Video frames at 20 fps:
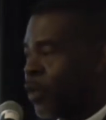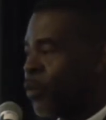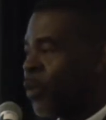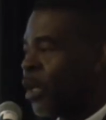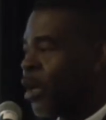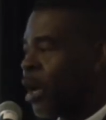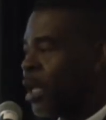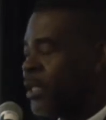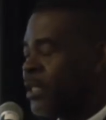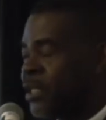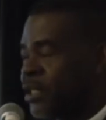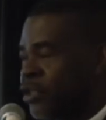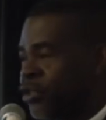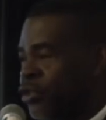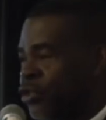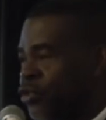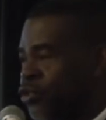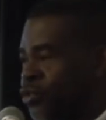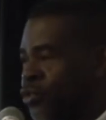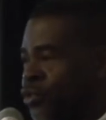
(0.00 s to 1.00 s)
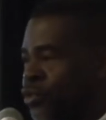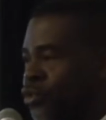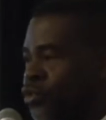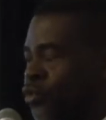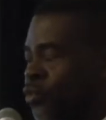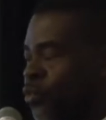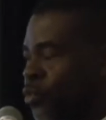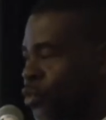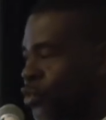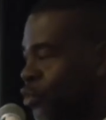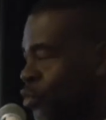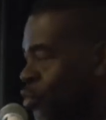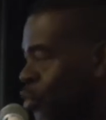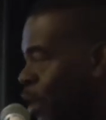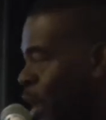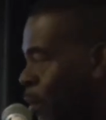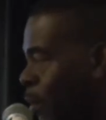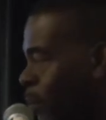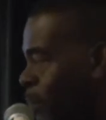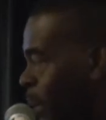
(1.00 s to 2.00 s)
we continue to
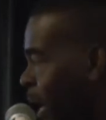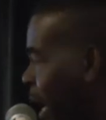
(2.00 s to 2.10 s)
do our